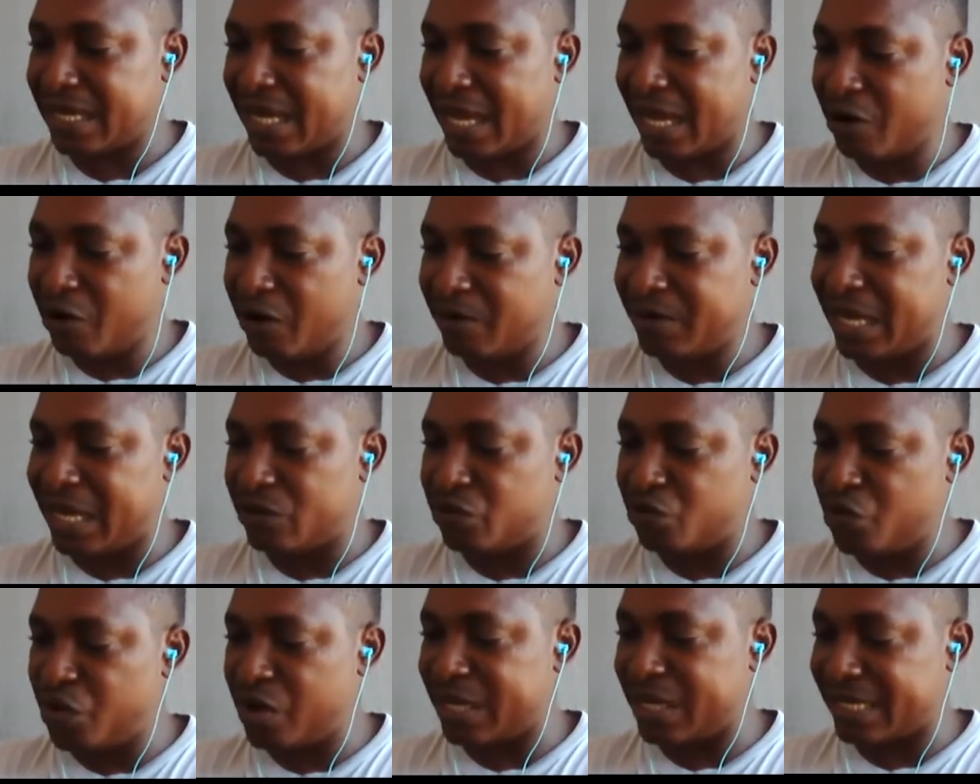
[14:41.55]
I hope
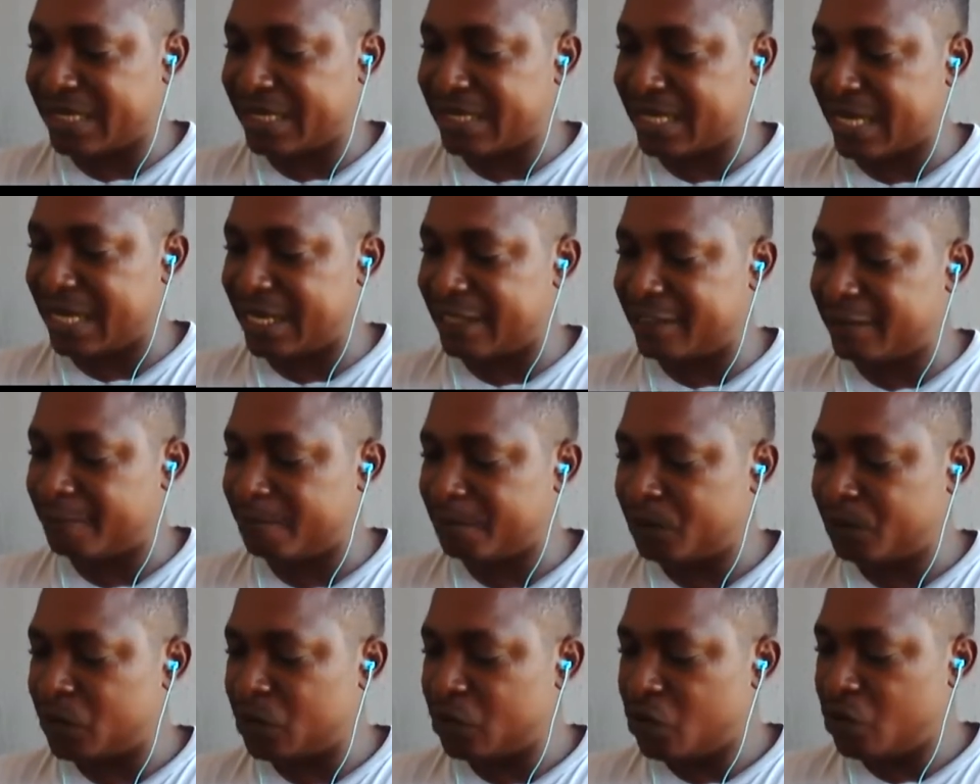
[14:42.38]
that we understand
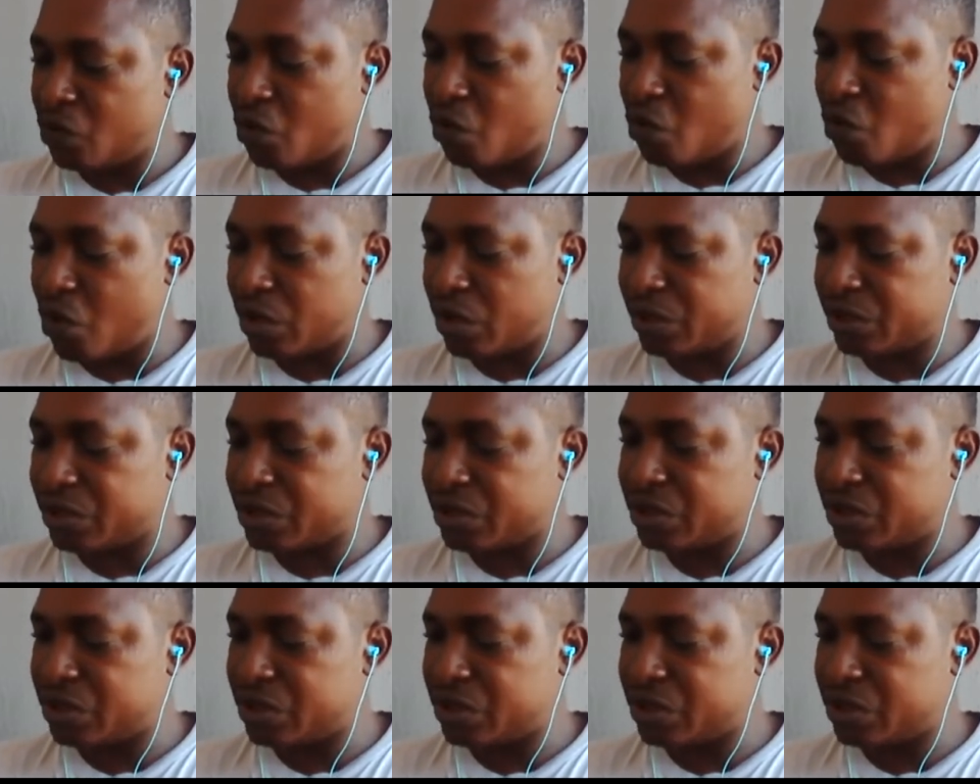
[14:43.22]
what